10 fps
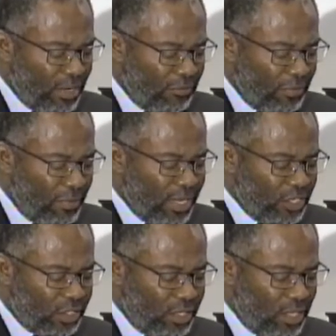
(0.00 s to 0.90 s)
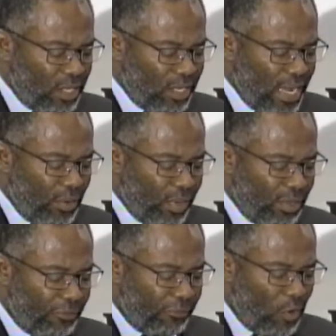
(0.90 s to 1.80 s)
information that will
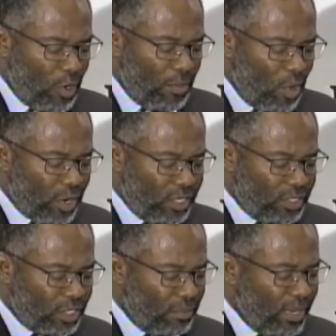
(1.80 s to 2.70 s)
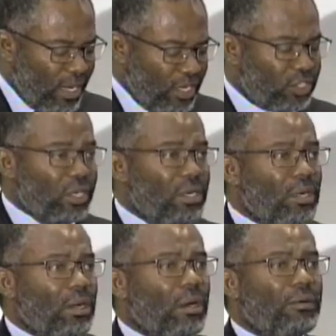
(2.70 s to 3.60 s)
inform our
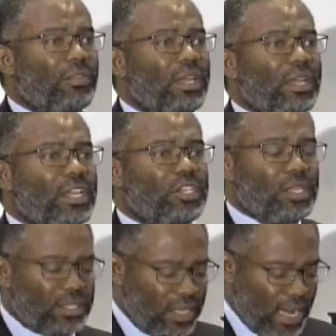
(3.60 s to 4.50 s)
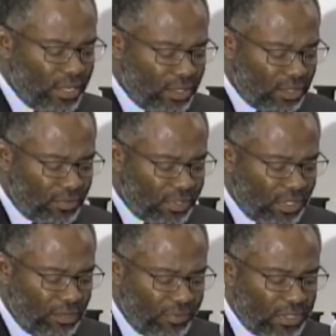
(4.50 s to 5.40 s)
determination of the initial standards of
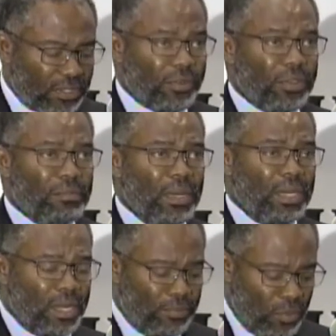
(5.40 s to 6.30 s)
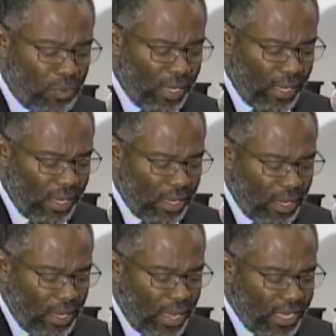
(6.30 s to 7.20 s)
service for the BWA,
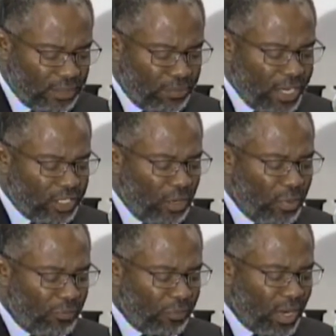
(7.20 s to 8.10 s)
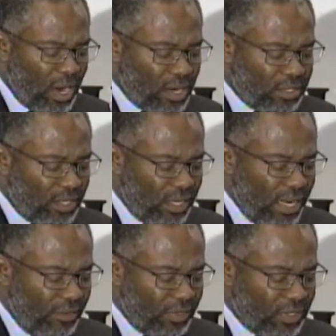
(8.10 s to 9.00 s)
especially with regard to the
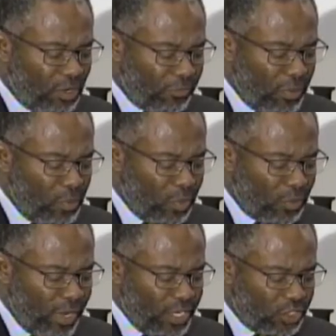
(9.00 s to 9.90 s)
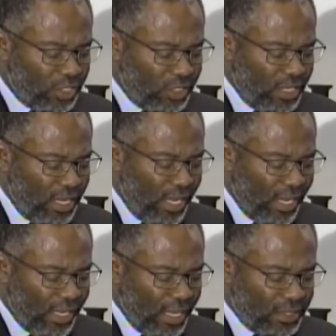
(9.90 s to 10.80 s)
levels of remuneration
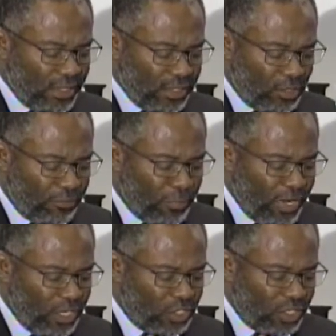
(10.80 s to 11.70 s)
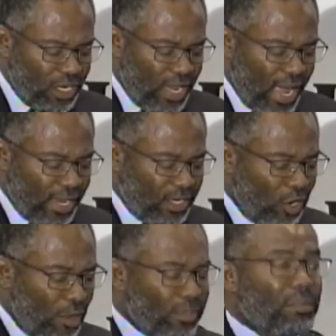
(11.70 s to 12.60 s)
in cases of breach and the
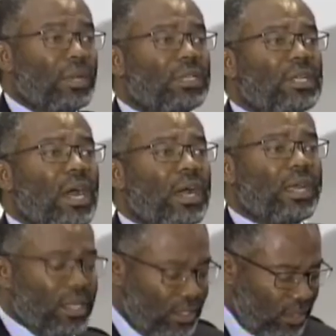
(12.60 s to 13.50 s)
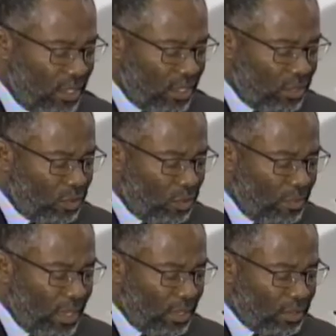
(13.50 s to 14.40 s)
optimal targets to
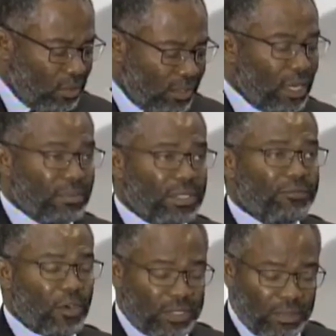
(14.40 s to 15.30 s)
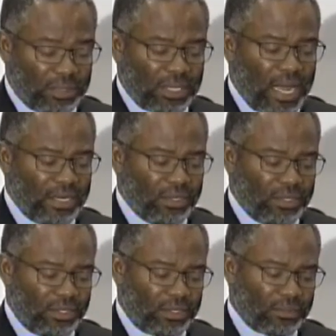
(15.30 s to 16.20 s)
be, to some, for some
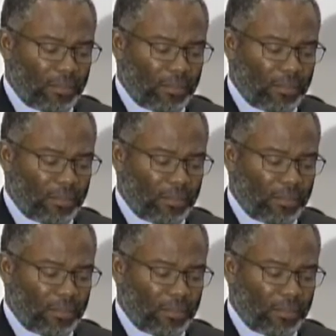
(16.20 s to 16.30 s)
standards.